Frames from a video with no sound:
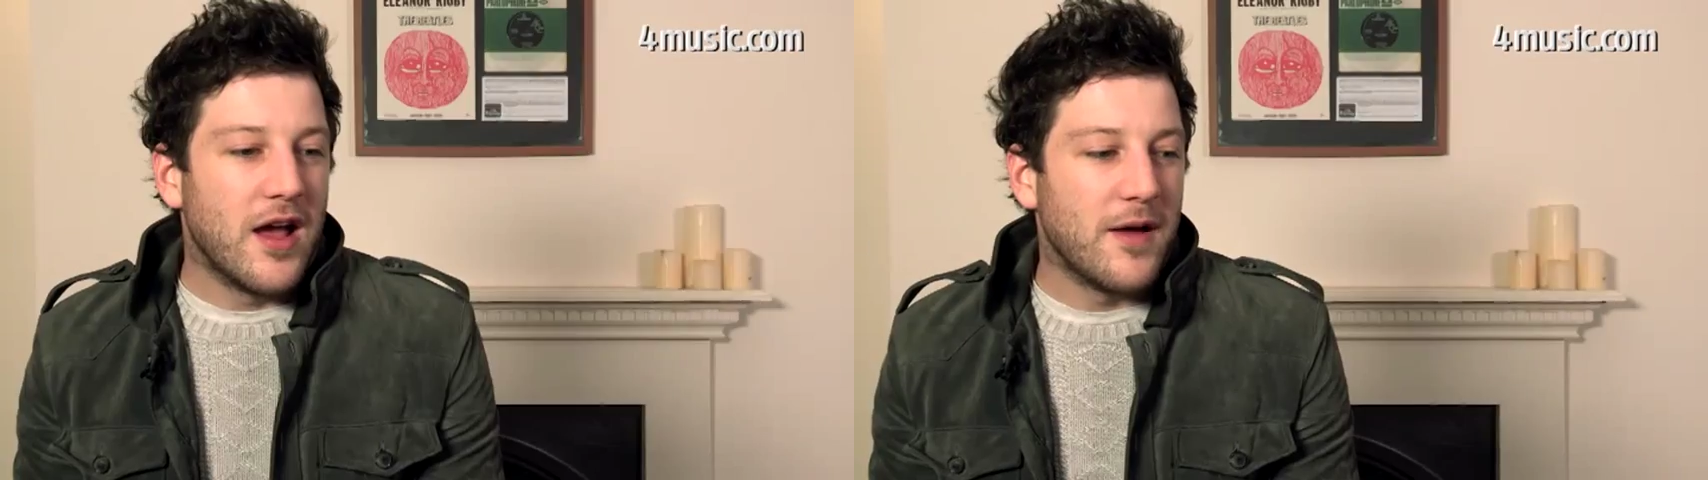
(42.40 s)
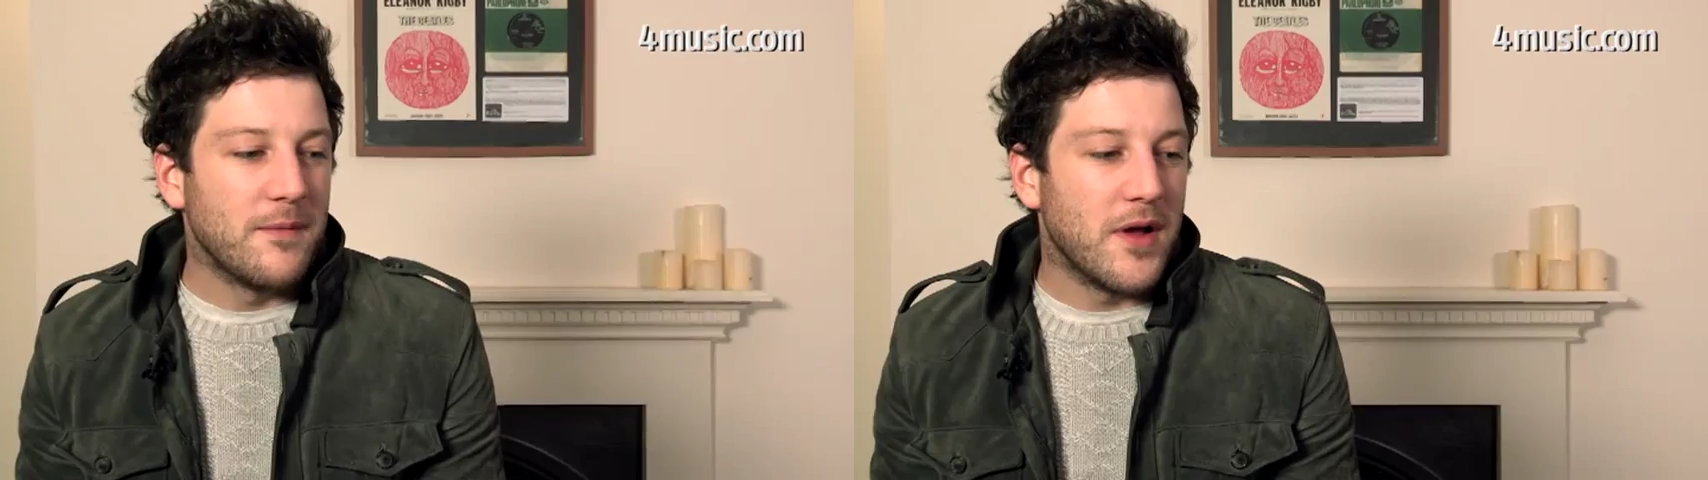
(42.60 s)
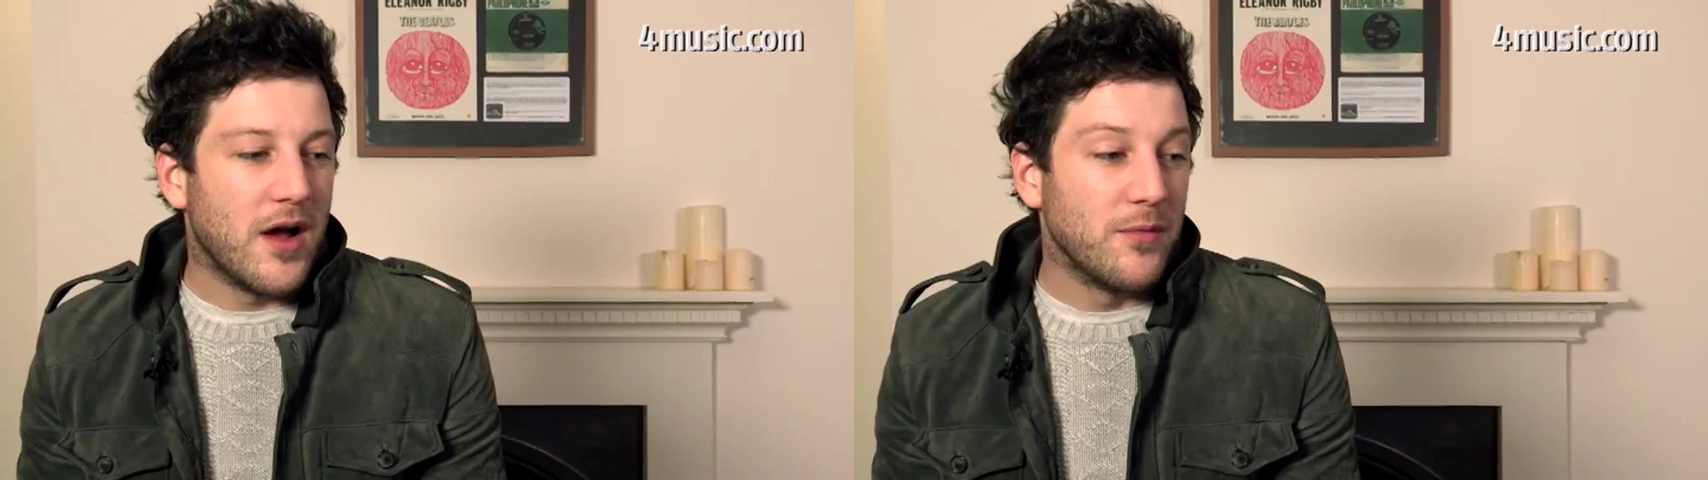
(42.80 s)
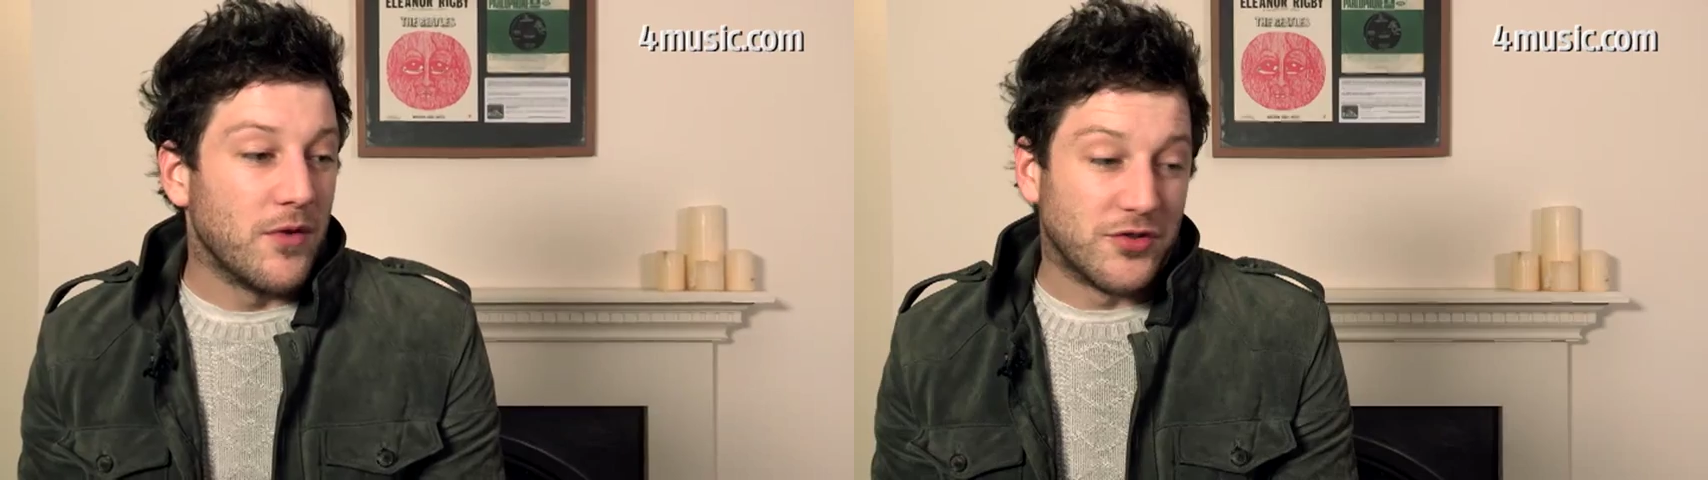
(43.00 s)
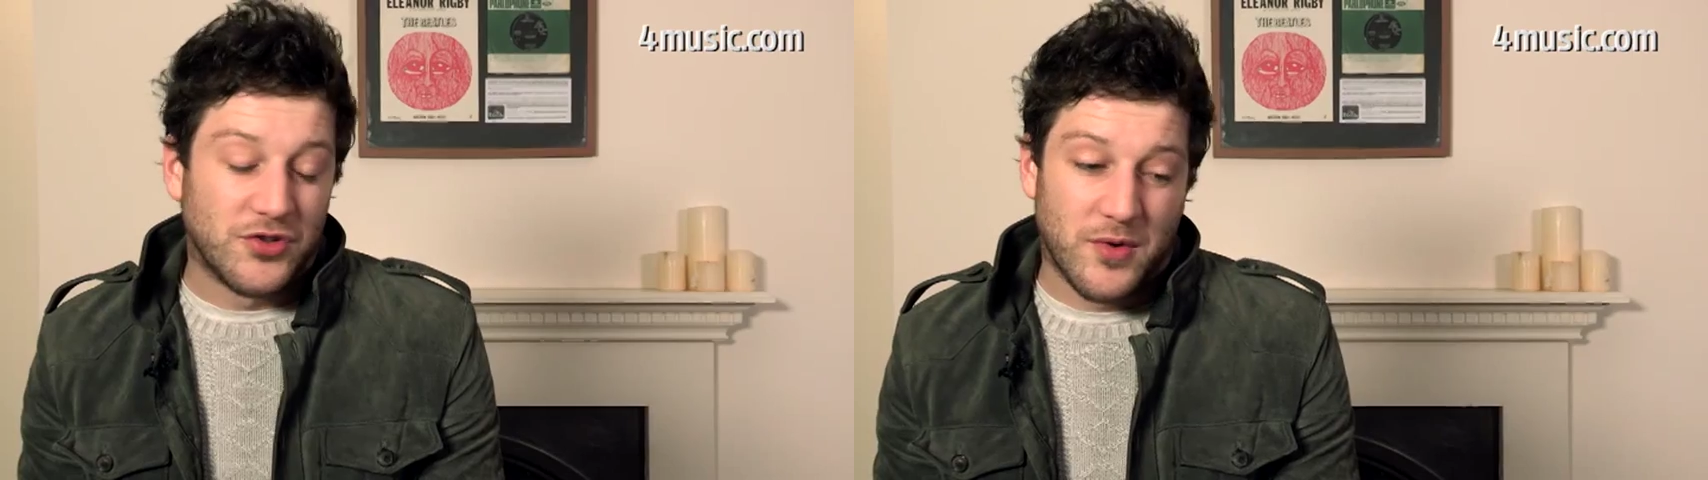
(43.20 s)
I'm
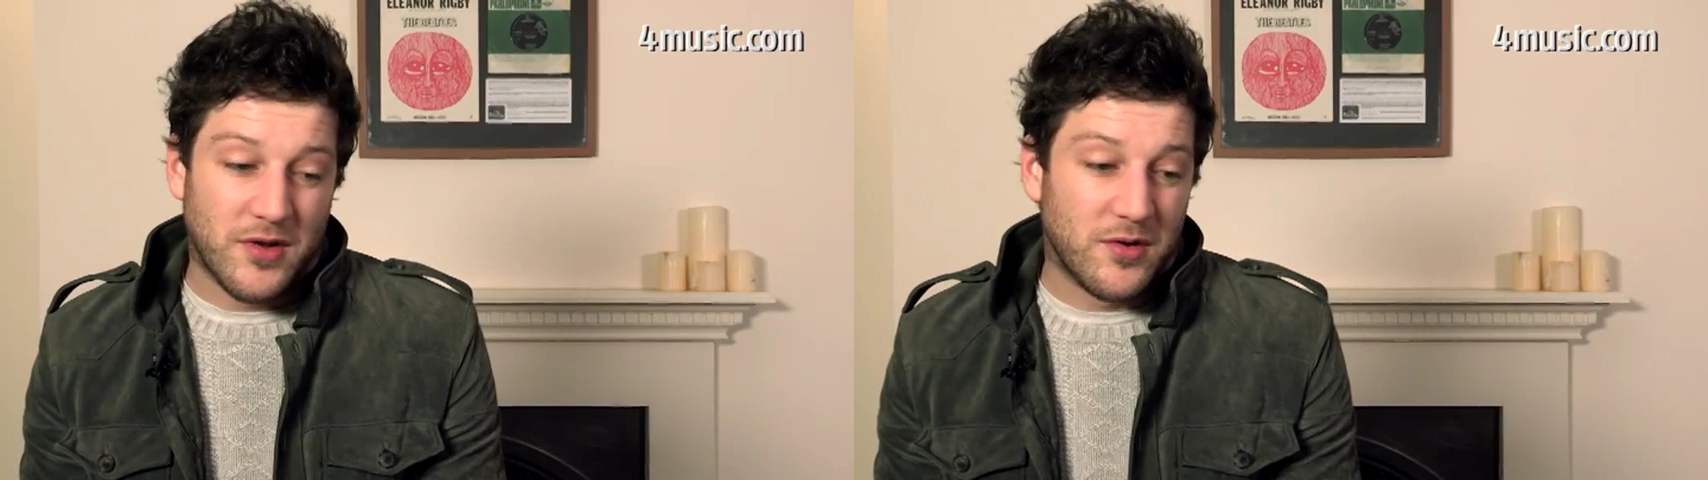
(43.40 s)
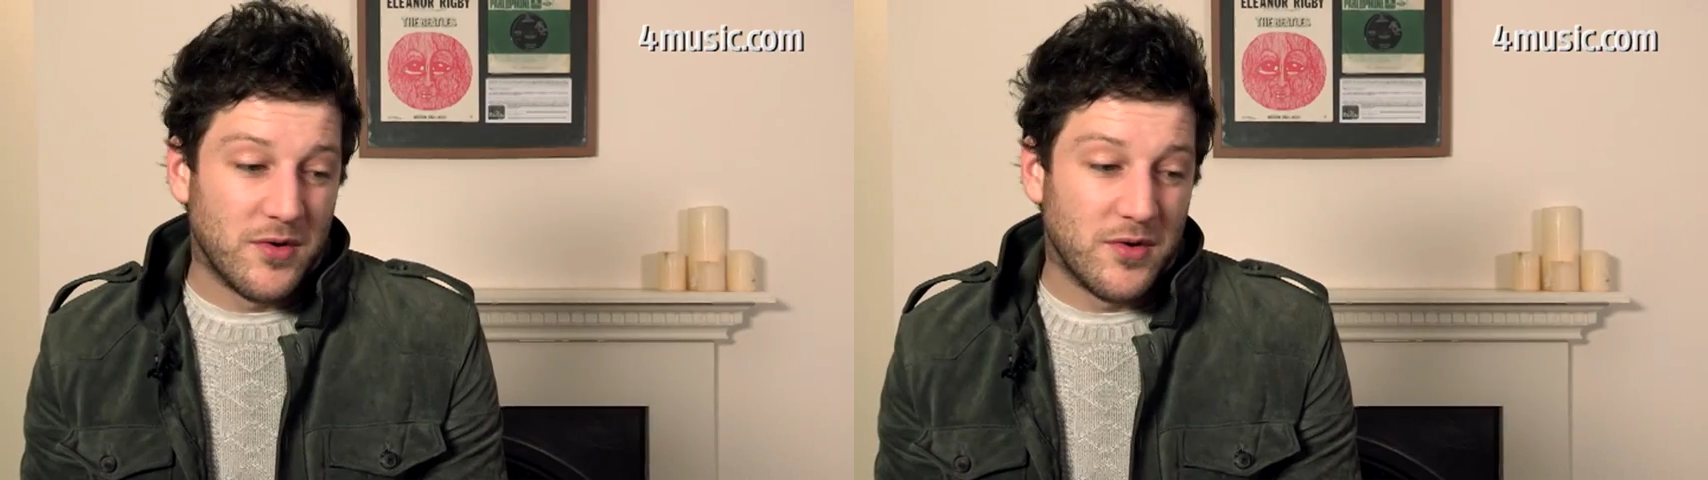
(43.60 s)
not sure whether